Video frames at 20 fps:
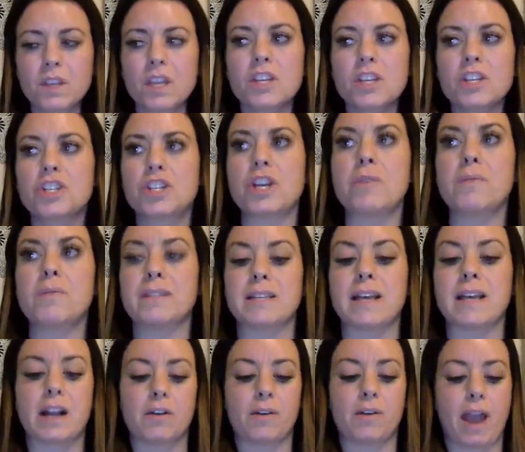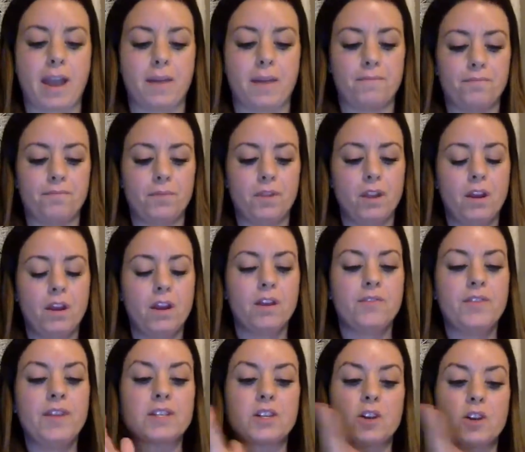She was like, Okay,
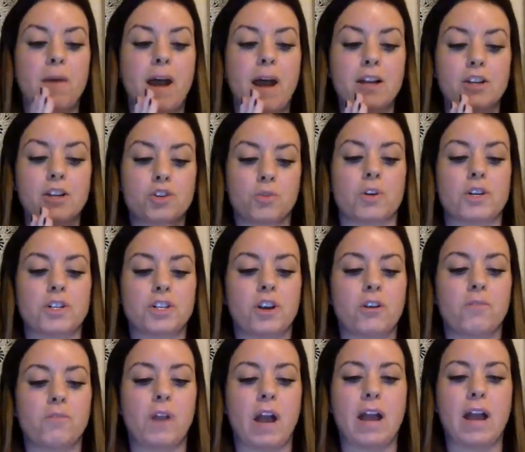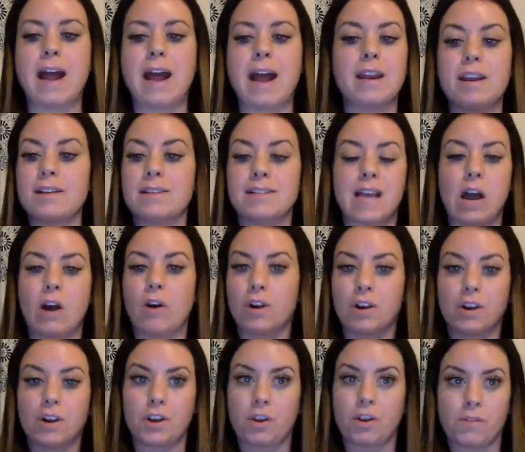these are my short term, and I didn't tell
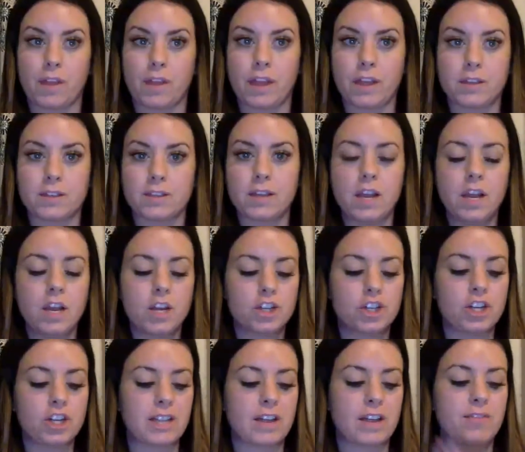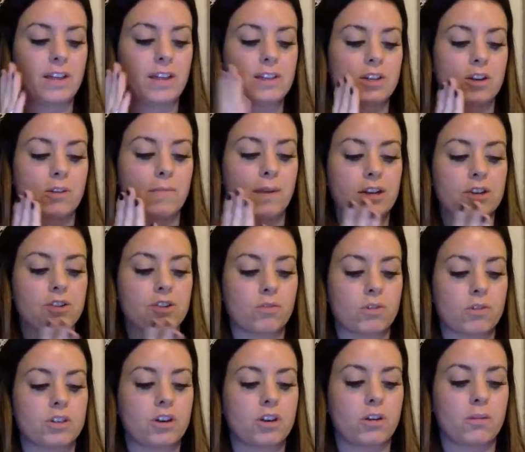her to do this. She said, These are my
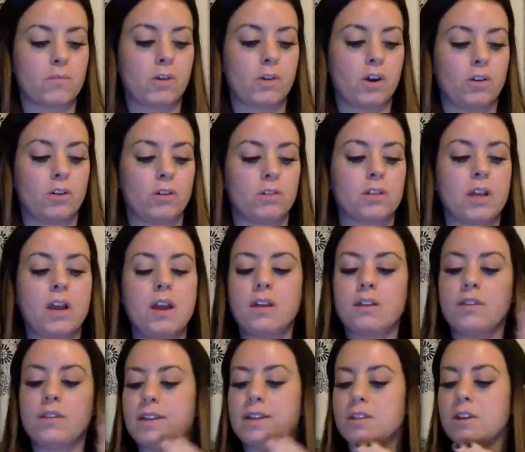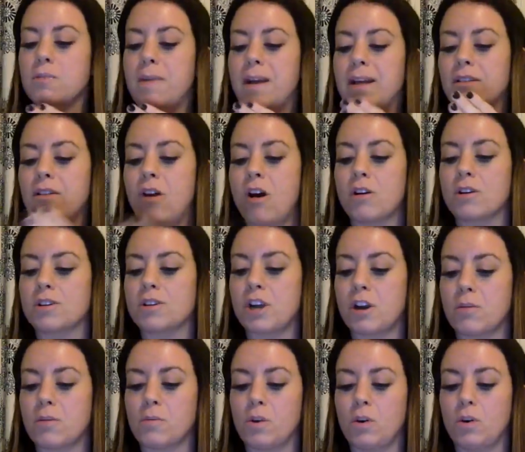short term goals, these are my long
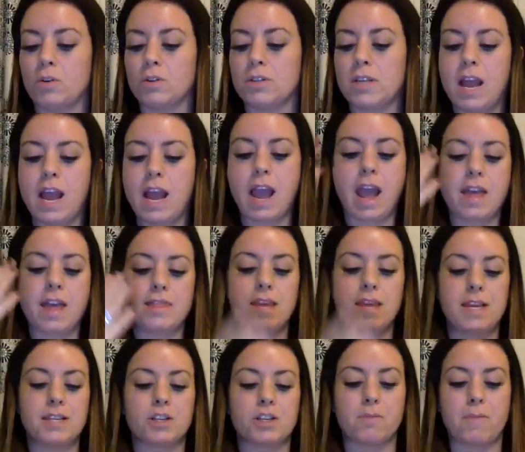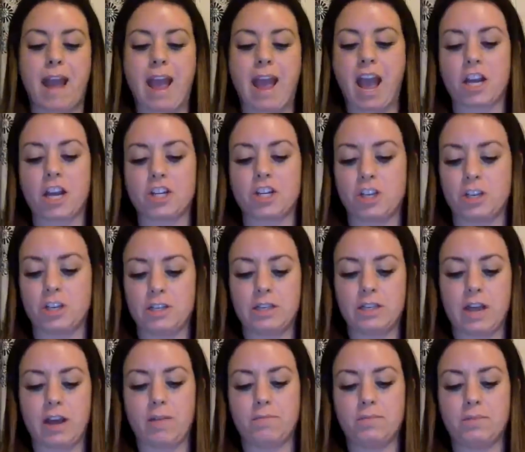term goals, and these are my action
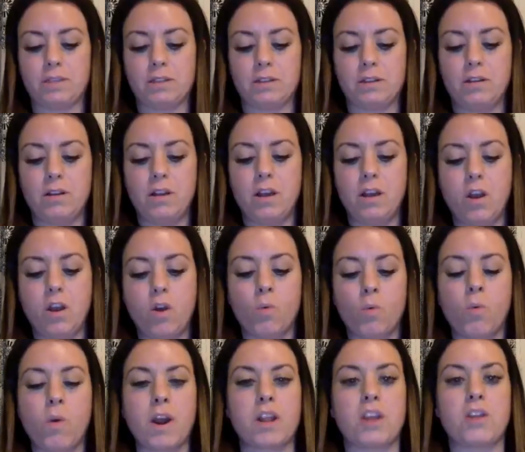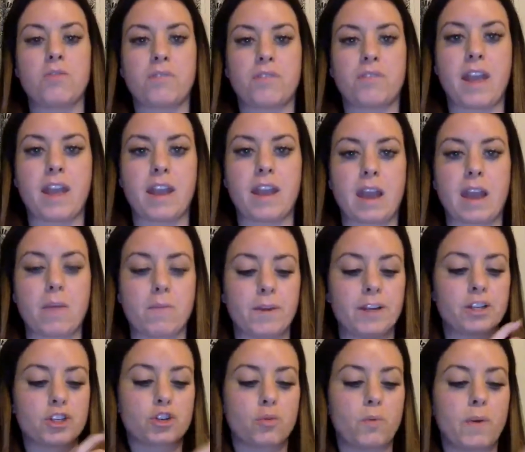steps what do you think and
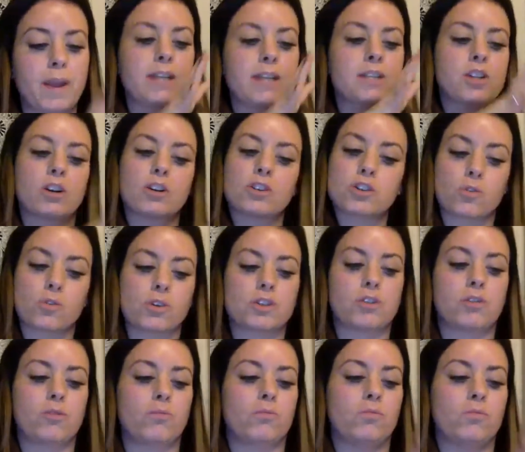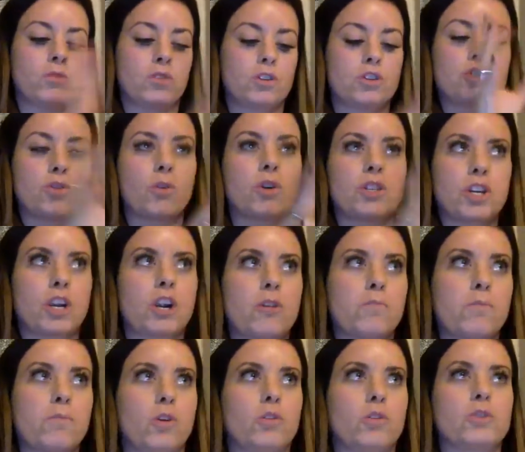we tweaked her short-term
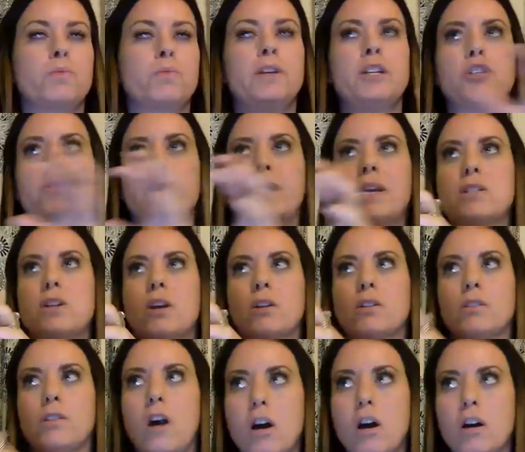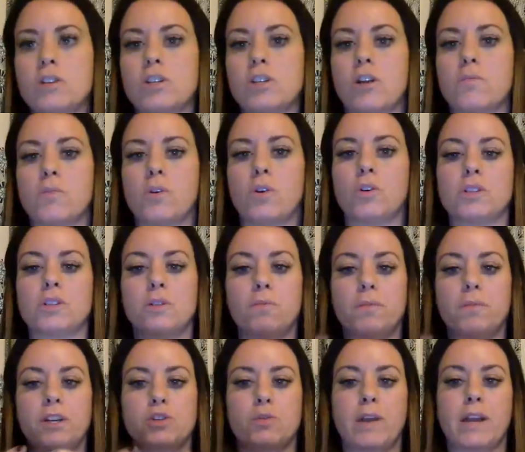short-term goals we tweaked her long-term goals and
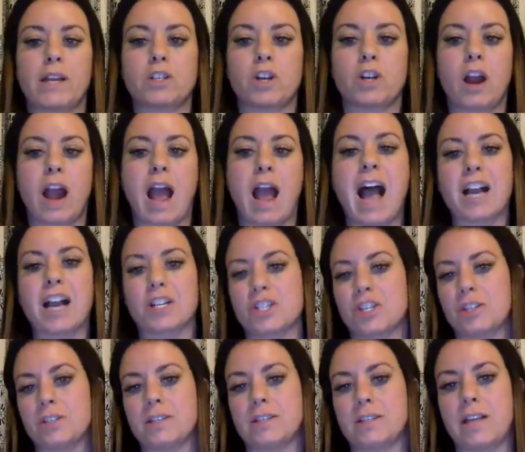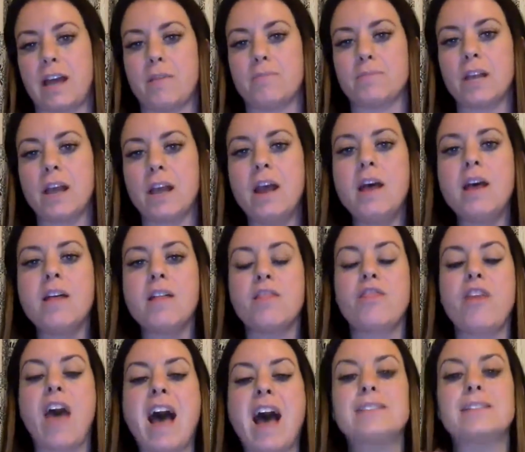we tweaked her action steps
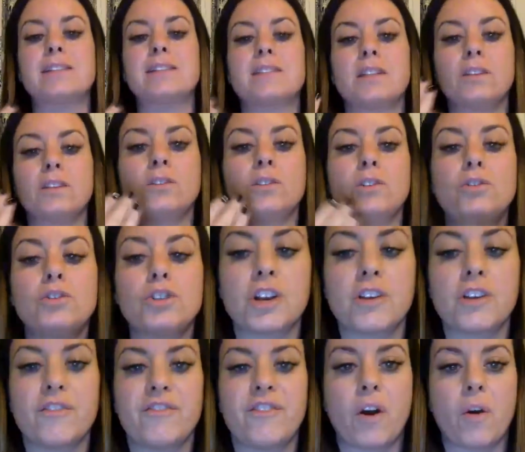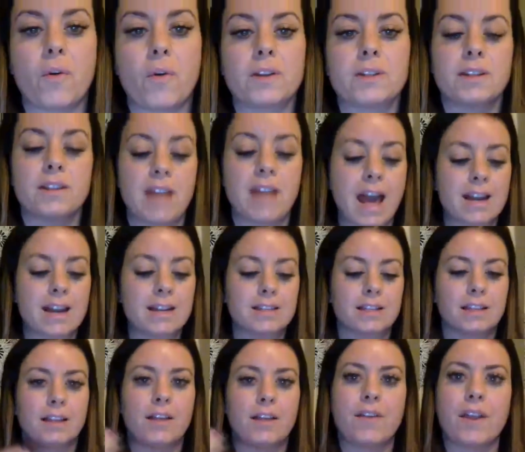that's solution focus that is
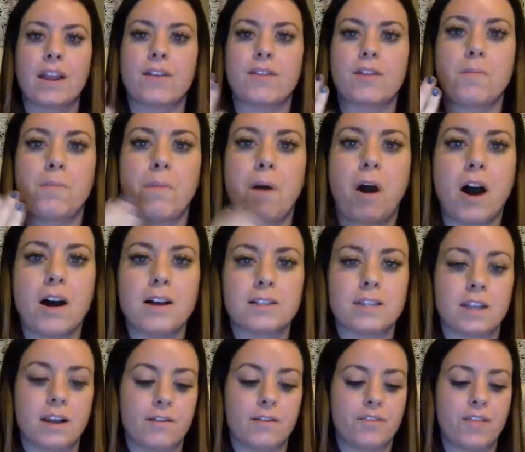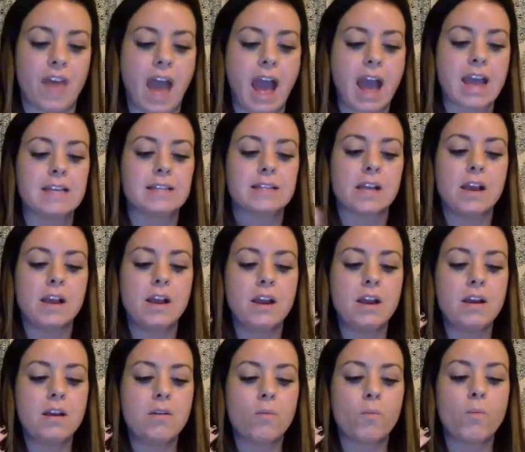living in the positive that is
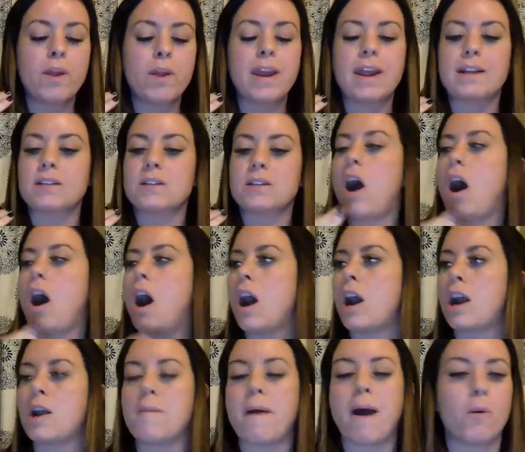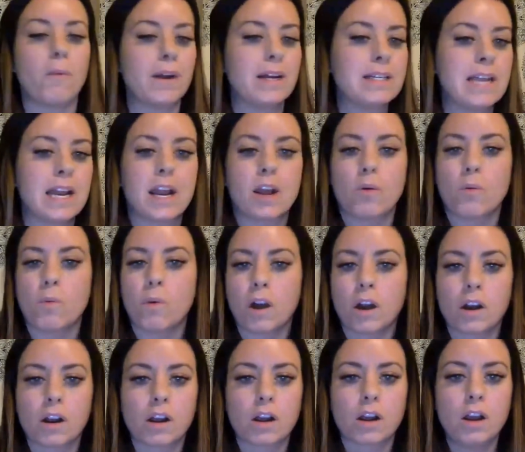we didn't talk about what didn't
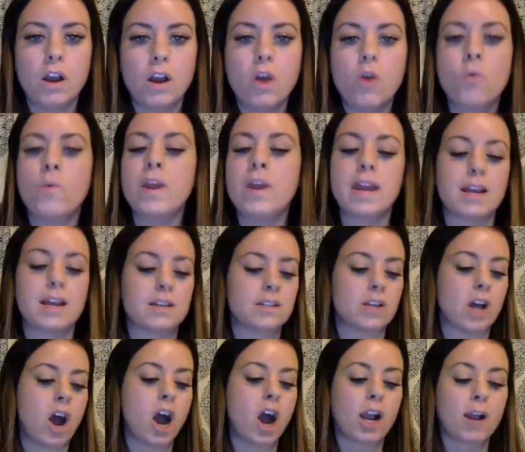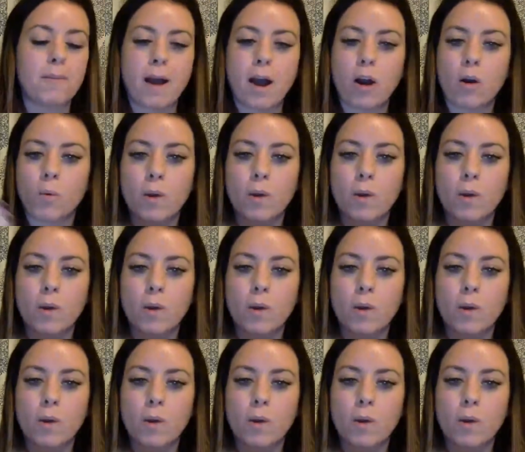work we didn't talk about